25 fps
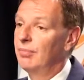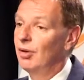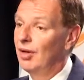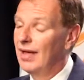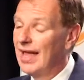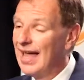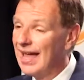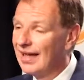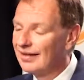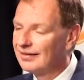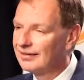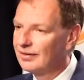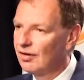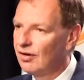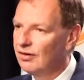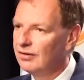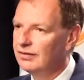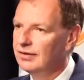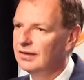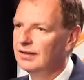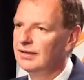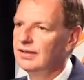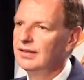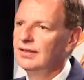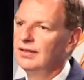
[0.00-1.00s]

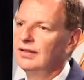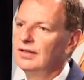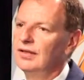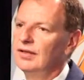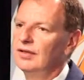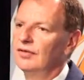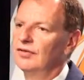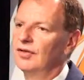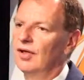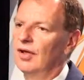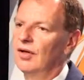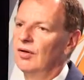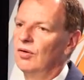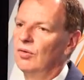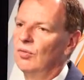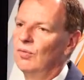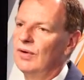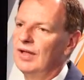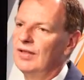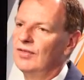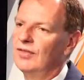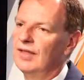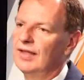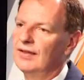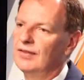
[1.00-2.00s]
household. So
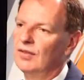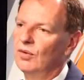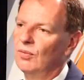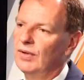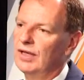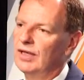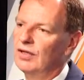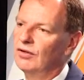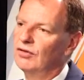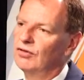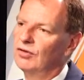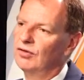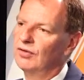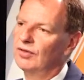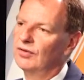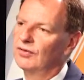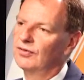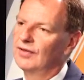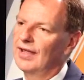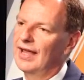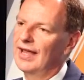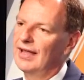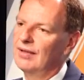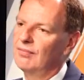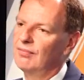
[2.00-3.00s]
we think that we can do the
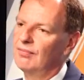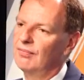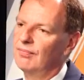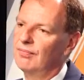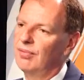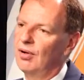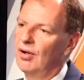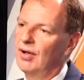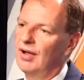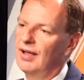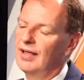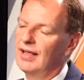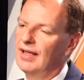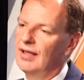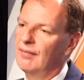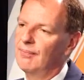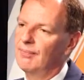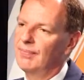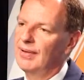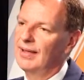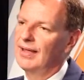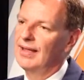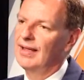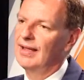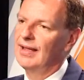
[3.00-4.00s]
same by
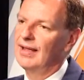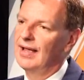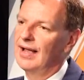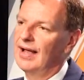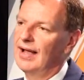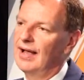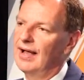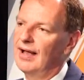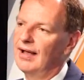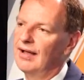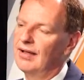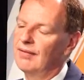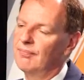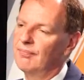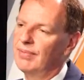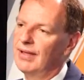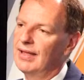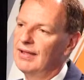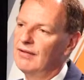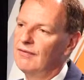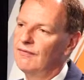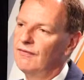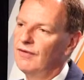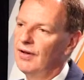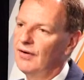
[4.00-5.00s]
being
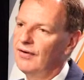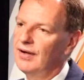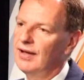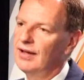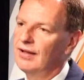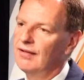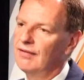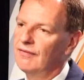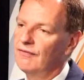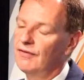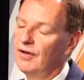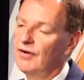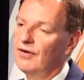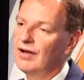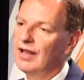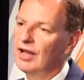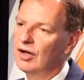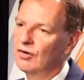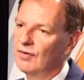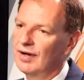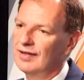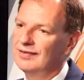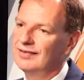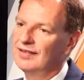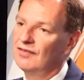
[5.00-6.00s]
very, very
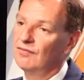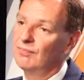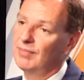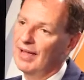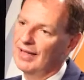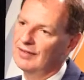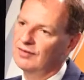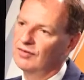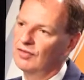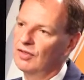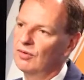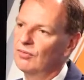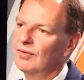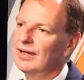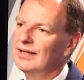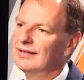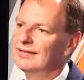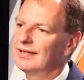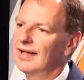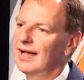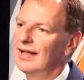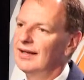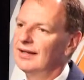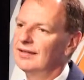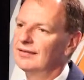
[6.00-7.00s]
aggressive back to the
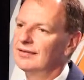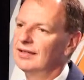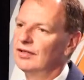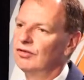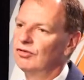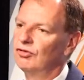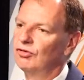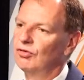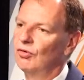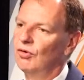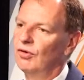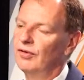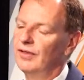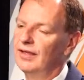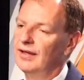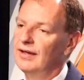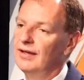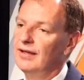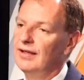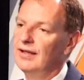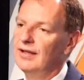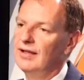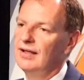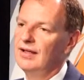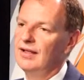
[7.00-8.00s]
retailers and ensure that
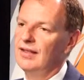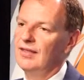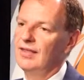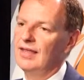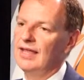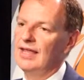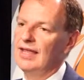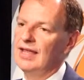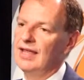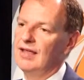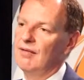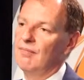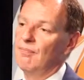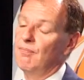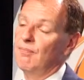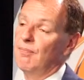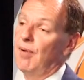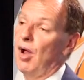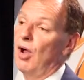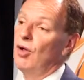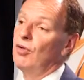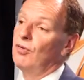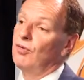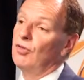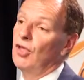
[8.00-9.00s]
the
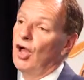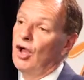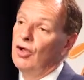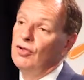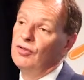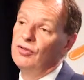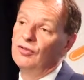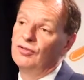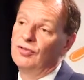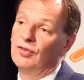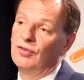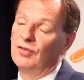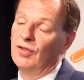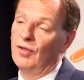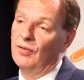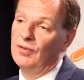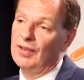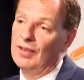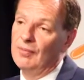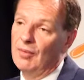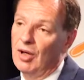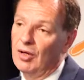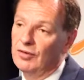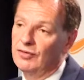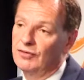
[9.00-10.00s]

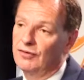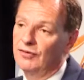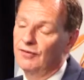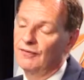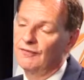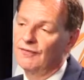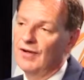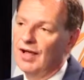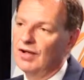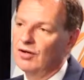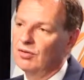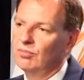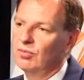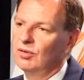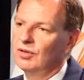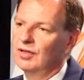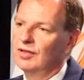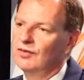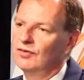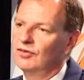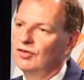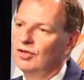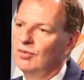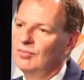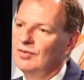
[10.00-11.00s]
most vulnerable
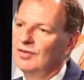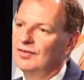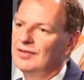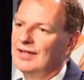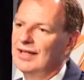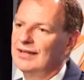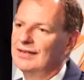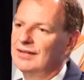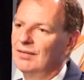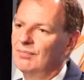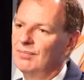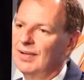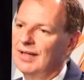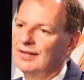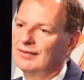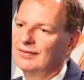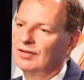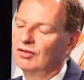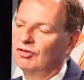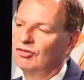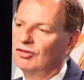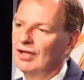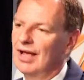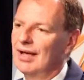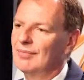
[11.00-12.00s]
consumers get the best
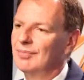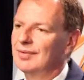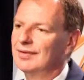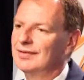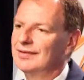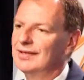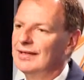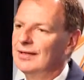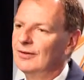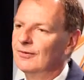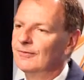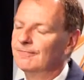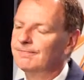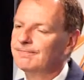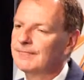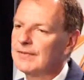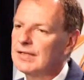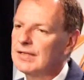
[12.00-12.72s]
and sharpest deal.